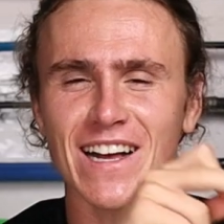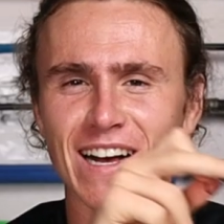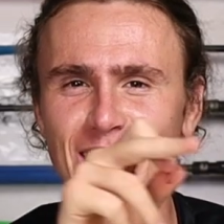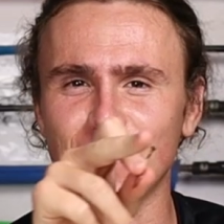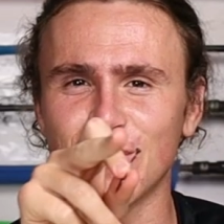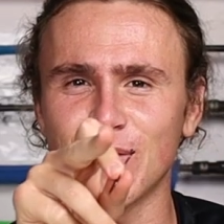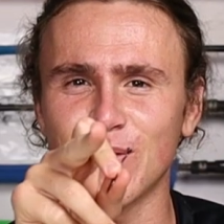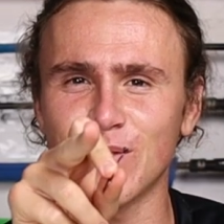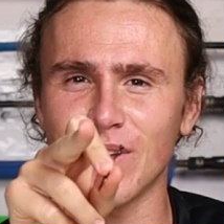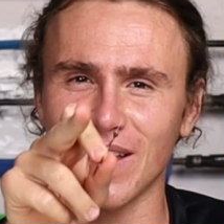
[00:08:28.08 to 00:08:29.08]

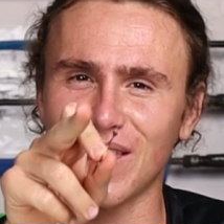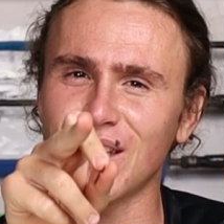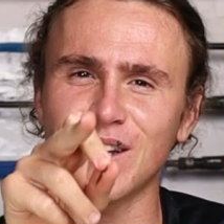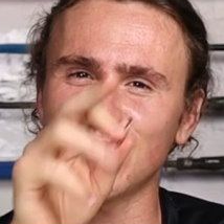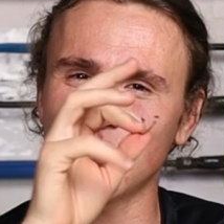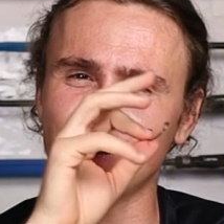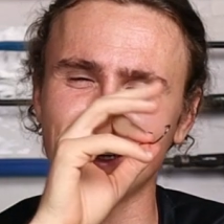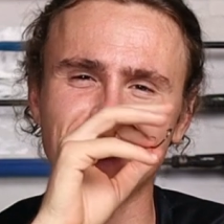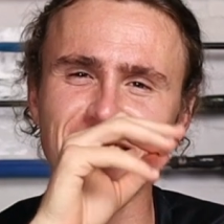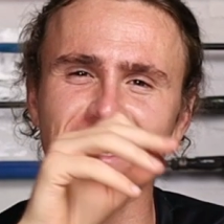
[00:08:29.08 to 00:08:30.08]
I think this was my
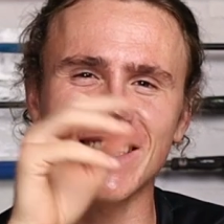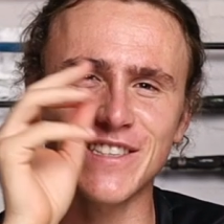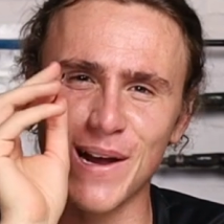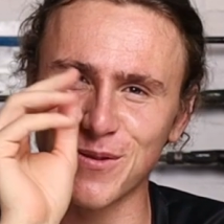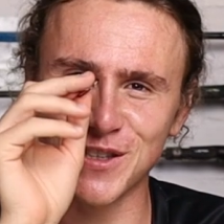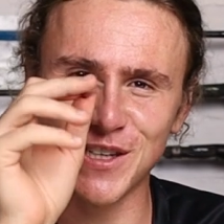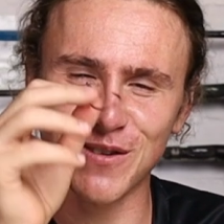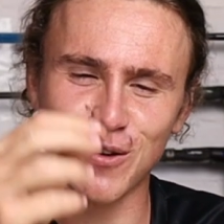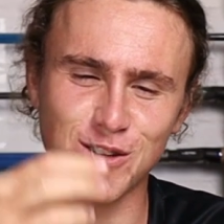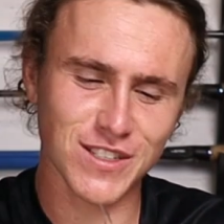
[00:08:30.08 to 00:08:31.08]
second time on
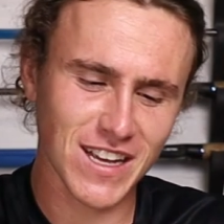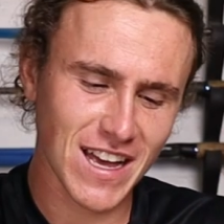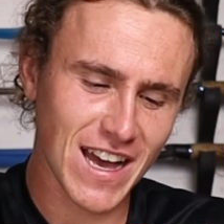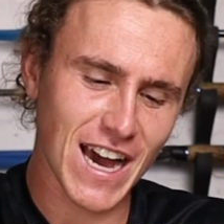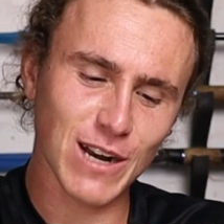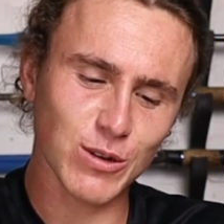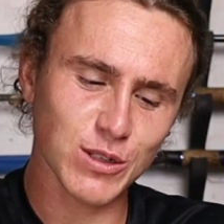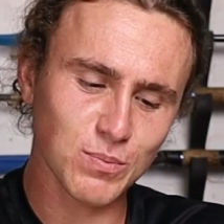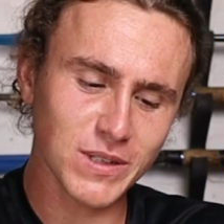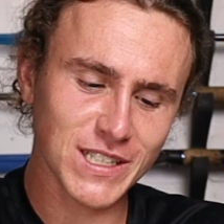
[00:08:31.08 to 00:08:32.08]
Tiawaras, and I was
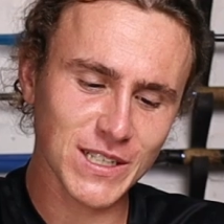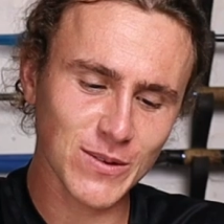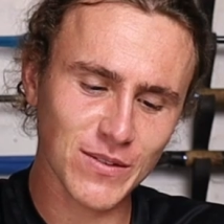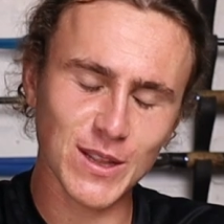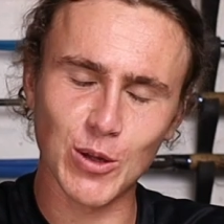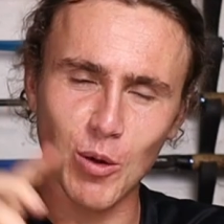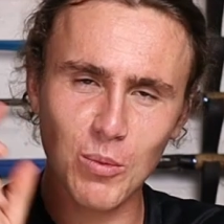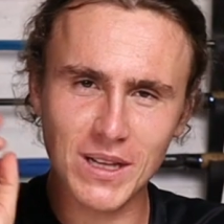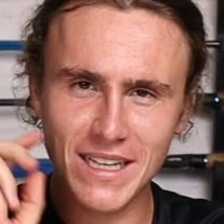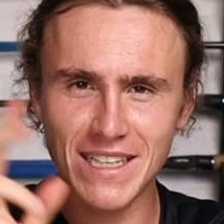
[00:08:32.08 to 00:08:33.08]
pitching with the
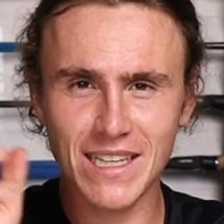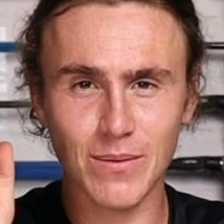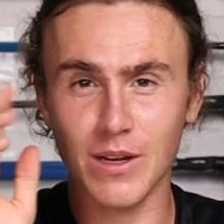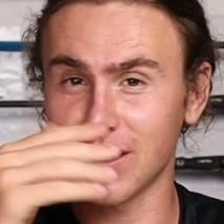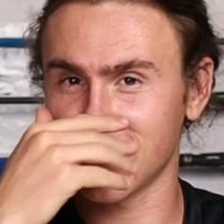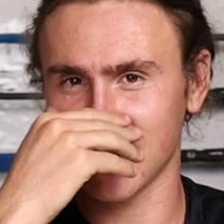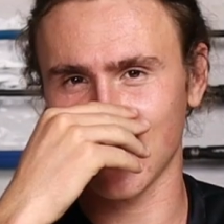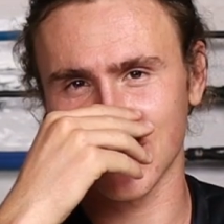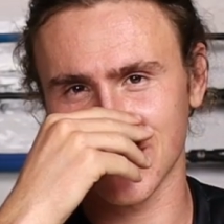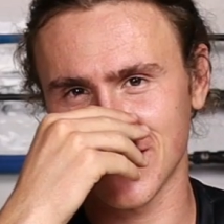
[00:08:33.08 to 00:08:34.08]
normal EWG. Yes, I
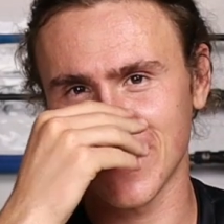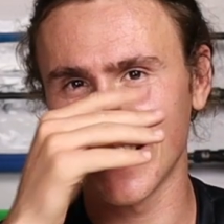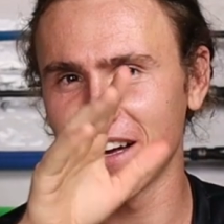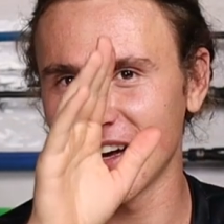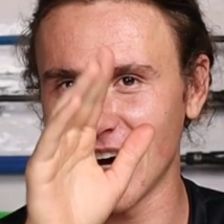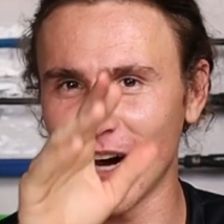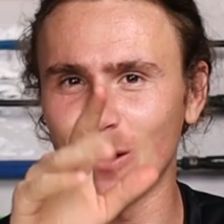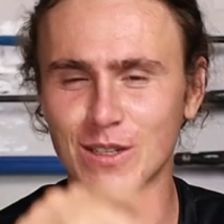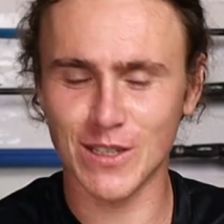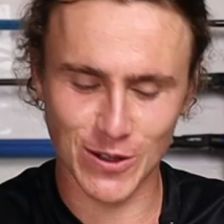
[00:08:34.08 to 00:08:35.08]

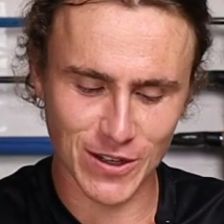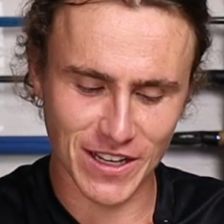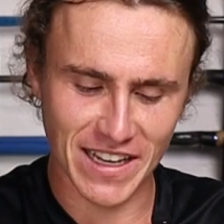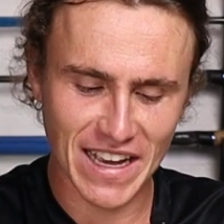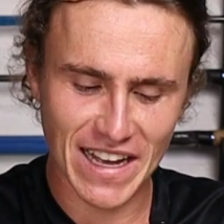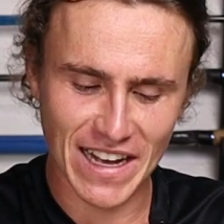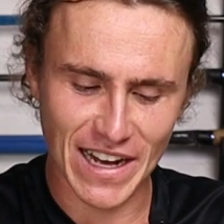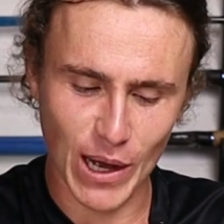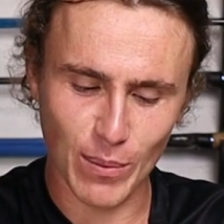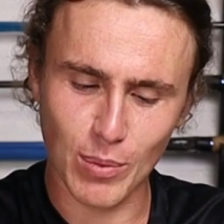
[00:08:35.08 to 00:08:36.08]
was a rookie.
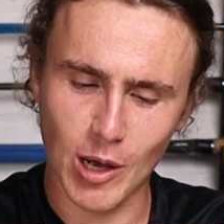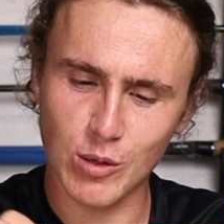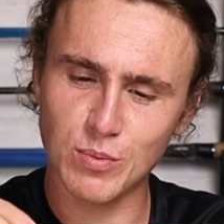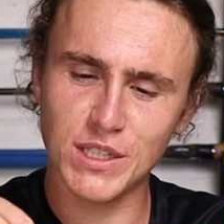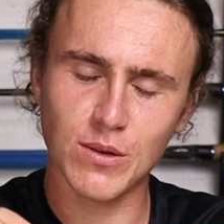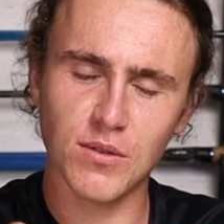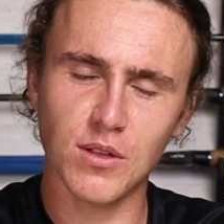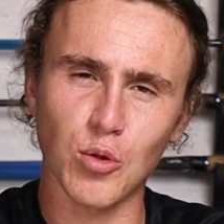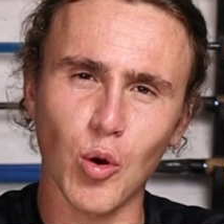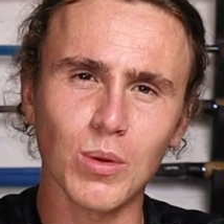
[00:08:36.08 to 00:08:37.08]
I was pitching with the
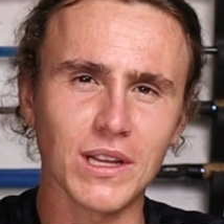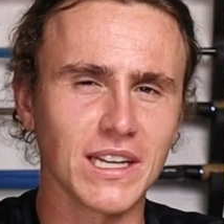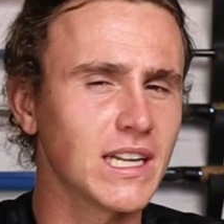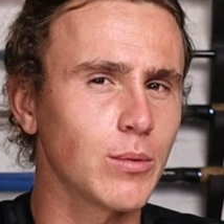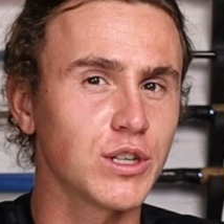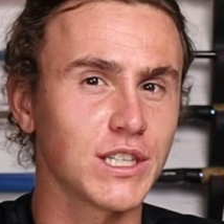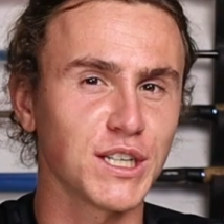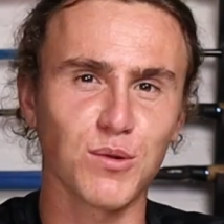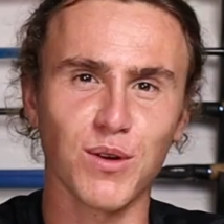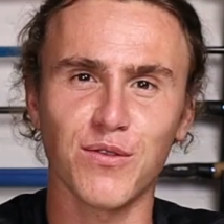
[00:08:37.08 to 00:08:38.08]
normal
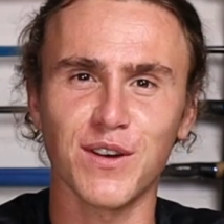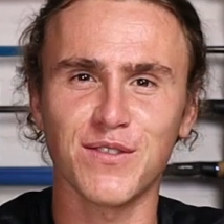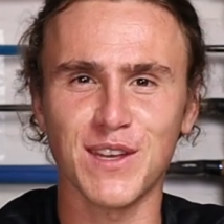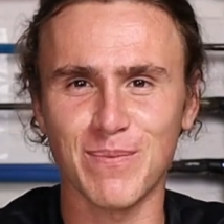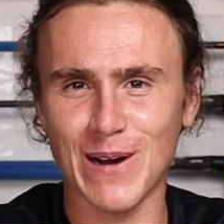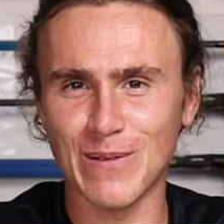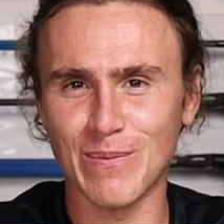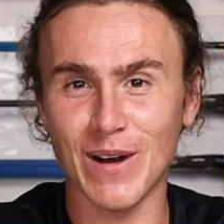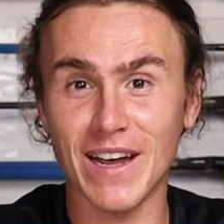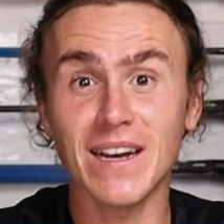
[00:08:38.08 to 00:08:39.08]
EWG with
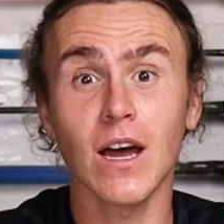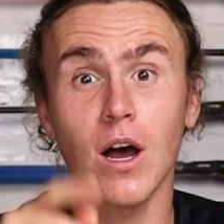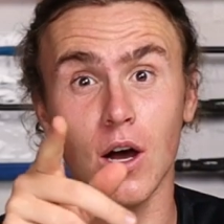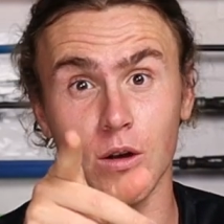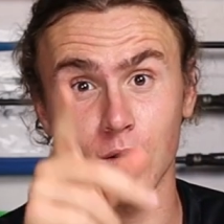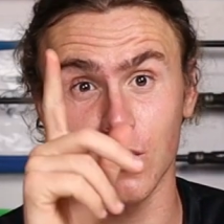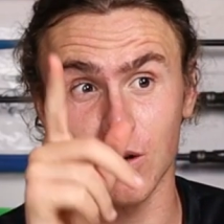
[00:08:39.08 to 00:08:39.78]
50-pound braid. Oh,